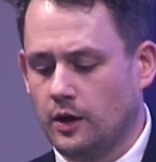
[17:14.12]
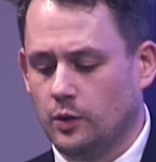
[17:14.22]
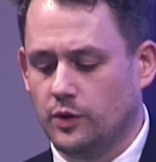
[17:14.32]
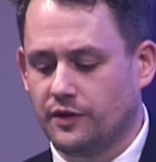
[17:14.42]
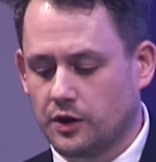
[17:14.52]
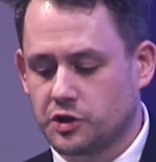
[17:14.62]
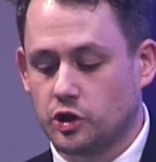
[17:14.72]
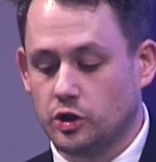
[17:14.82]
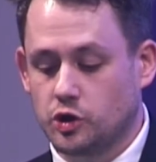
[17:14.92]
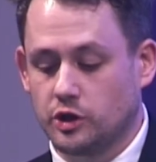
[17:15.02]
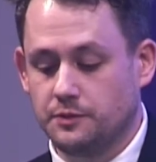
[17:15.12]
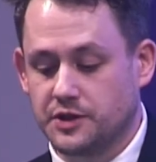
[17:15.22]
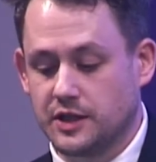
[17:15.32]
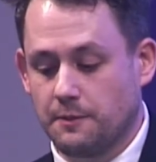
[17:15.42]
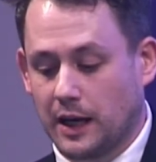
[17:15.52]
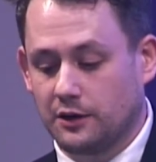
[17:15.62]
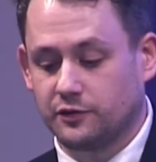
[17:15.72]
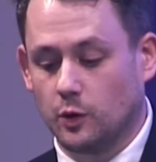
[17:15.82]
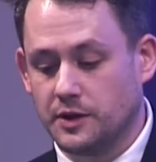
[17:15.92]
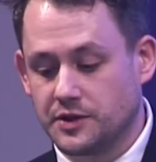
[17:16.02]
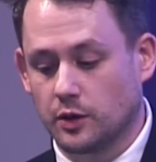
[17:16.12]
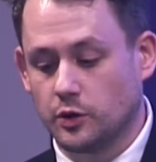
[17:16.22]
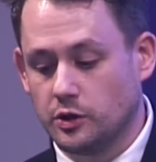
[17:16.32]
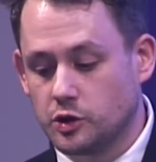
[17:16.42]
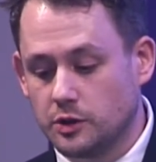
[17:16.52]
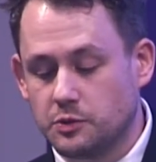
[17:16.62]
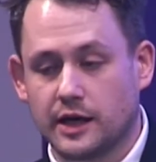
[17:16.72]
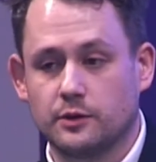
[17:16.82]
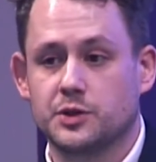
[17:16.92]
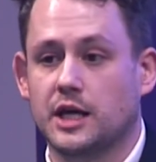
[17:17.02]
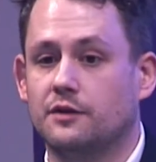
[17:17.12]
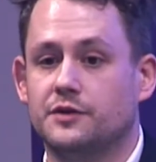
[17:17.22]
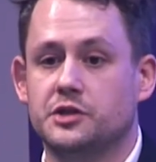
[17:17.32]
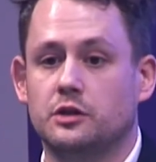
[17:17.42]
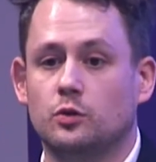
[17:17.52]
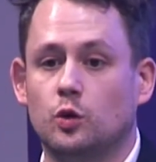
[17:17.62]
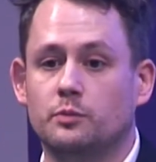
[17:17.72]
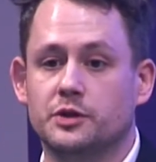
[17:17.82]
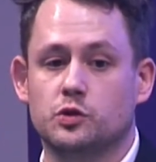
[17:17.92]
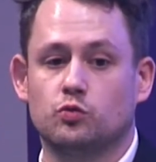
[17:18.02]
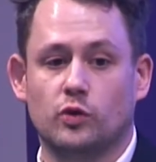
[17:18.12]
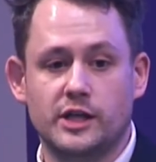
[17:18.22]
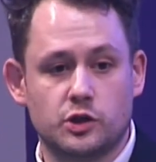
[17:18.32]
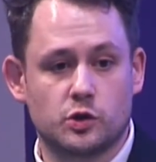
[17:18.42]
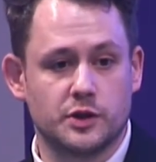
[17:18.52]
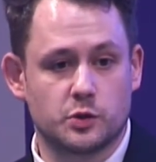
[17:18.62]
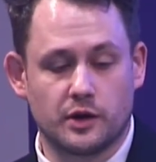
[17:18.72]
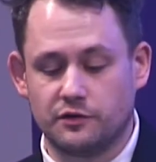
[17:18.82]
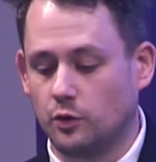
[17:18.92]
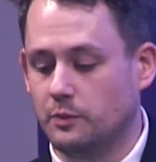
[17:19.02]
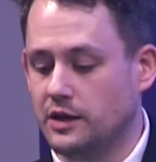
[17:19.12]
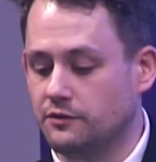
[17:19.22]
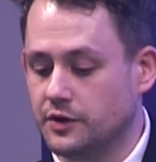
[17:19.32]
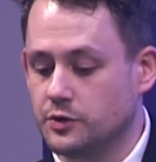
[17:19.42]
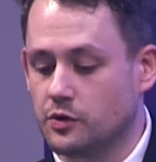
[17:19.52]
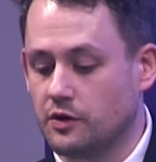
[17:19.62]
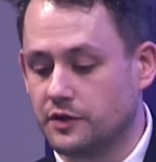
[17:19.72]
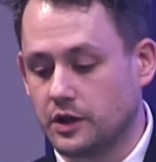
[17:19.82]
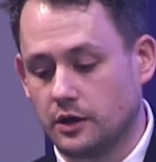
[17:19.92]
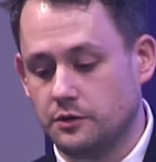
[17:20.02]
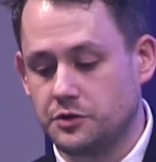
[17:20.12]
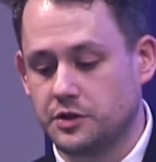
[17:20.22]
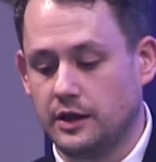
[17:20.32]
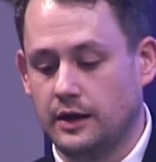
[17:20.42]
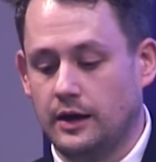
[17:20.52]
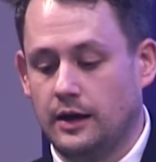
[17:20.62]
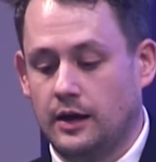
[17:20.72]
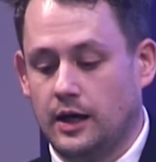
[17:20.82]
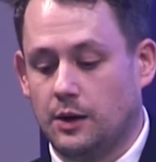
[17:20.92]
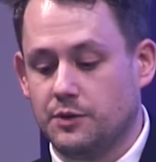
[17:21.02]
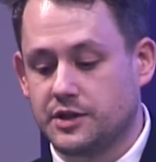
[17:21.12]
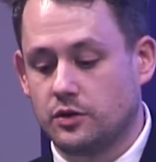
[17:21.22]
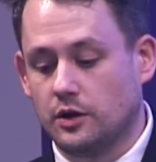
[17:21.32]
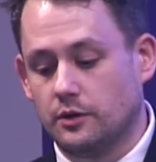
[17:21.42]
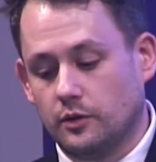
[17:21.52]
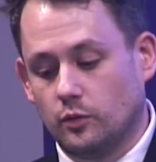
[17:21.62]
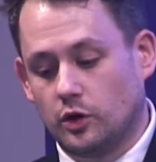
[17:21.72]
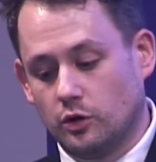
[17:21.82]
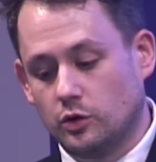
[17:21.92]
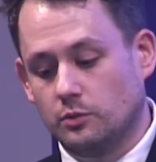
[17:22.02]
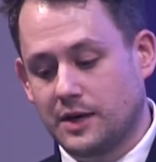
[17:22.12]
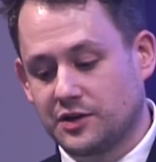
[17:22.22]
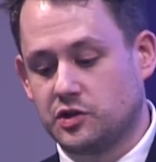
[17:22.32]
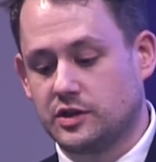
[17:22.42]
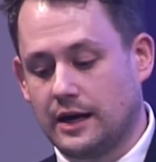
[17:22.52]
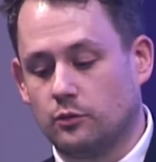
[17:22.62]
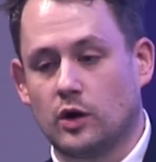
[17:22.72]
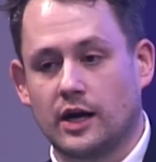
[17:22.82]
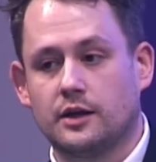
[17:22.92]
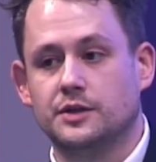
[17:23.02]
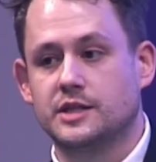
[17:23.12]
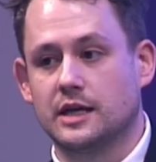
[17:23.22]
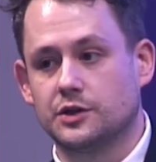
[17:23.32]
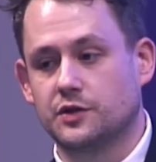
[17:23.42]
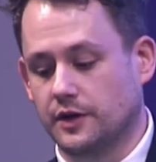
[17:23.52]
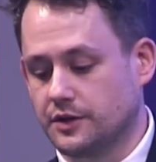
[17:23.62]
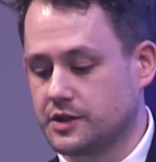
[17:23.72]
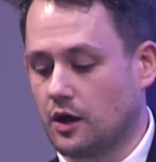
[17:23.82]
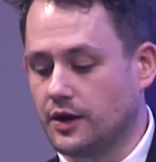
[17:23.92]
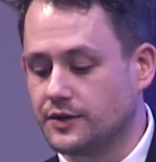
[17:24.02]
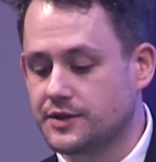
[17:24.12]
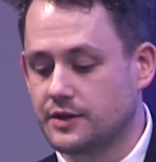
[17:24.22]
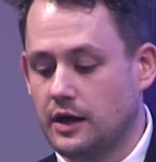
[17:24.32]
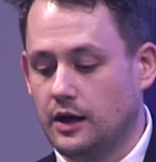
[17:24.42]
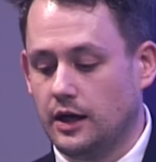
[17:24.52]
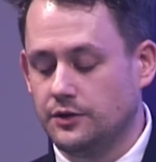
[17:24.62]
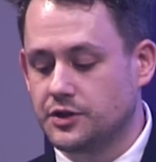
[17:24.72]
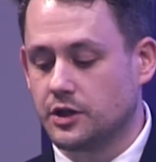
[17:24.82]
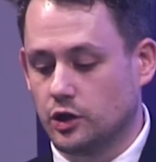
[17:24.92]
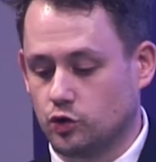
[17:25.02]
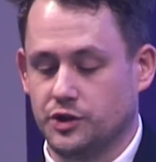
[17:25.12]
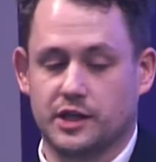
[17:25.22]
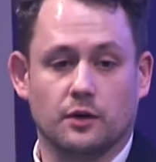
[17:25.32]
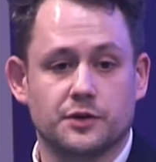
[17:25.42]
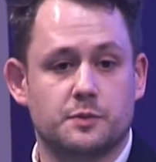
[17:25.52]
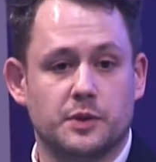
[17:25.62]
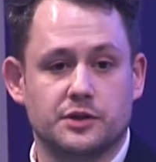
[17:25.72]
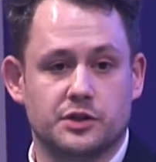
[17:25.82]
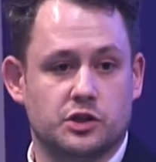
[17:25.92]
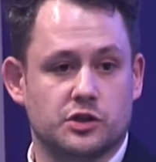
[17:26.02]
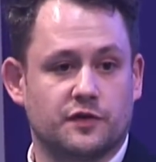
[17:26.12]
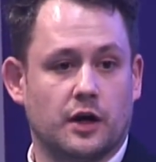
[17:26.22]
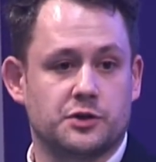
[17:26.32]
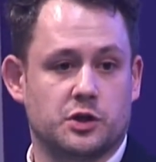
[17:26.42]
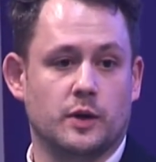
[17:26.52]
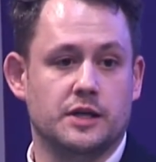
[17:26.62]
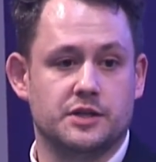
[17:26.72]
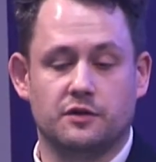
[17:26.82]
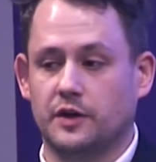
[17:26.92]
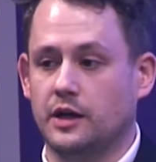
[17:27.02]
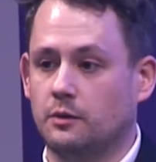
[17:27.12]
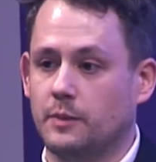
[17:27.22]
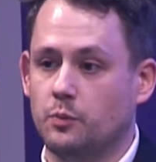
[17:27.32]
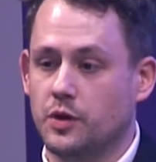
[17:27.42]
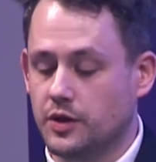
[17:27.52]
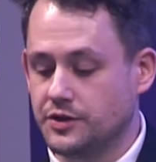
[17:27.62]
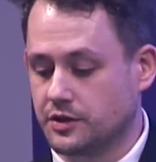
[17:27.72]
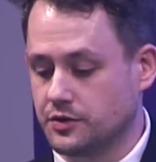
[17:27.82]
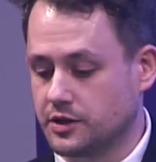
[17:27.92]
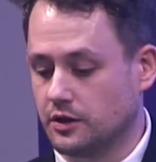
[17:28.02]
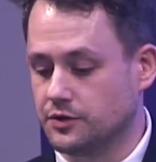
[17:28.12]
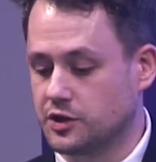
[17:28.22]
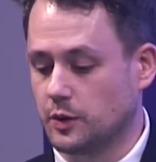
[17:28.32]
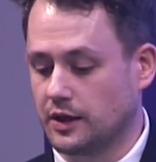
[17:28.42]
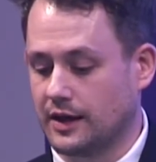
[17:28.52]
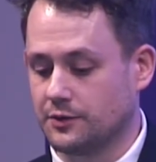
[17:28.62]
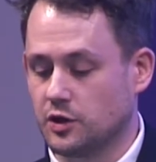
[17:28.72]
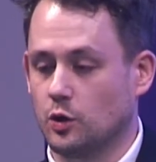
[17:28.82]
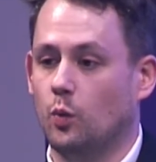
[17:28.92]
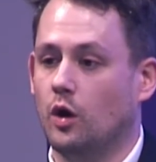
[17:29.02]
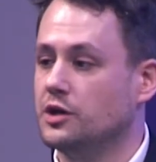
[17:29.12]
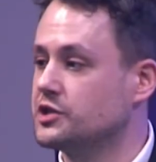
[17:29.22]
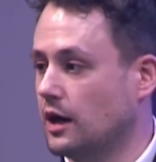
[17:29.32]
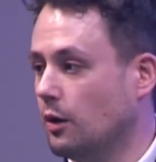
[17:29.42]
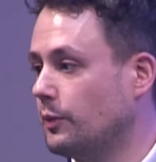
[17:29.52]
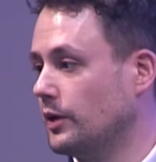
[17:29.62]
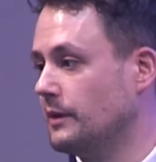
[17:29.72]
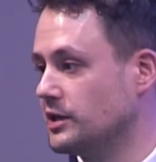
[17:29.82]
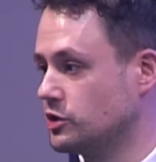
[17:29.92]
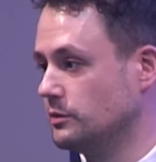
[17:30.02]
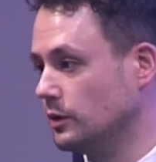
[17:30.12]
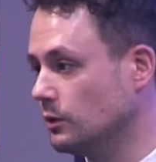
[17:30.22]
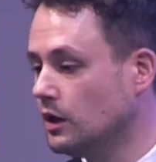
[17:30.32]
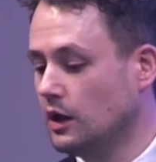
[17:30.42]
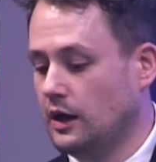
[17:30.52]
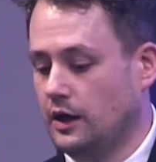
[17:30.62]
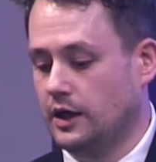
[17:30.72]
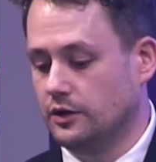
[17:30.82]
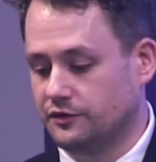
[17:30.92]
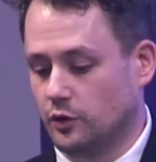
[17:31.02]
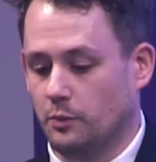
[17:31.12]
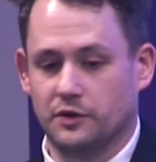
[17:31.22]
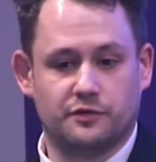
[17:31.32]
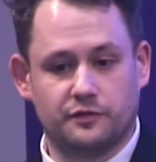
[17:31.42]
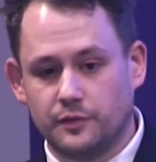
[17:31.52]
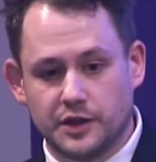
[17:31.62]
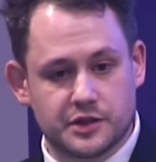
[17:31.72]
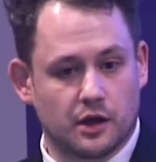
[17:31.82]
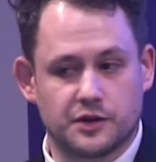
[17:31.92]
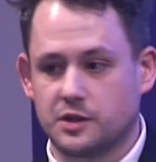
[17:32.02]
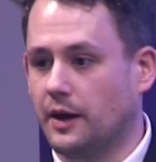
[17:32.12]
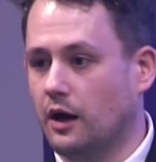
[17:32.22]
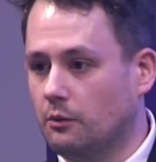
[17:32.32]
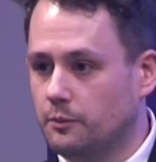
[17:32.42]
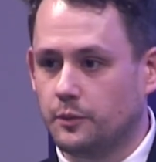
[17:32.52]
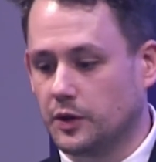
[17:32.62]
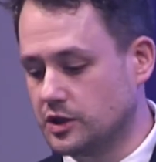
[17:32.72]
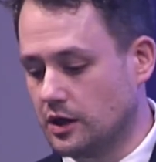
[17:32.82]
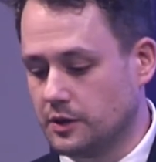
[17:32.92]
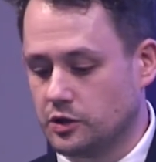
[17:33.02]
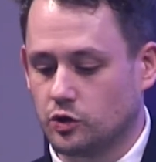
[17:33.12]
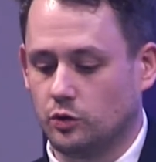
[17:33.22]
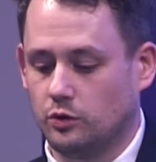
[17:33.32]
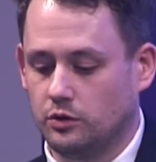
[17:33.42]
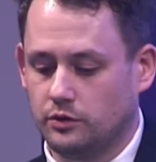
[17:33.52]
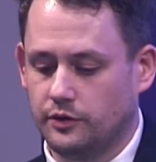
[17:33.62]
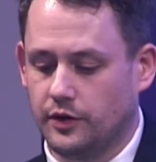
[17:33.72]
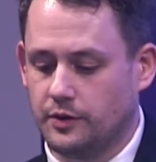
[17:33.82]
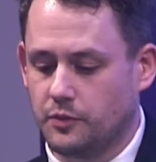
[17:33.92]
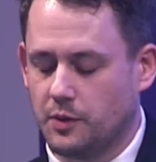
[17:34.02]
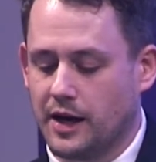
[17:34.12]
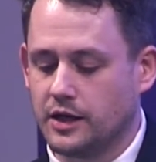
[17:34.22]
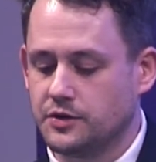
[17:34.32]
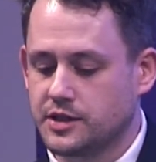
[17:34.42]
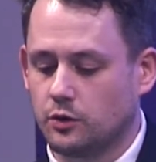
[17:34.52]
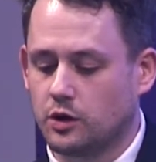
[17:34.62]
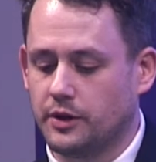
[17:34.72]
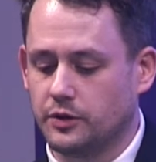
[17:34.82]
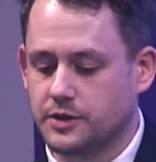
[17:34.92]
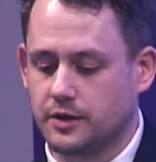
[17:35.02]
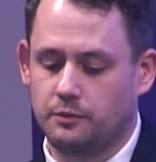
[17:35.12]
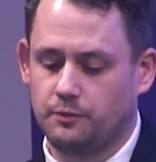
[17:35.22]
We've asked YouTube to deplatform incel YouTube channels that have this enormous reach with 24 million views on their videos. And we said that Google must downrank incelosphere sites in search results because it's just far too easy for young men with these concerns to encounter the worst help imaginable in the form of these sites about body image or the main incel community.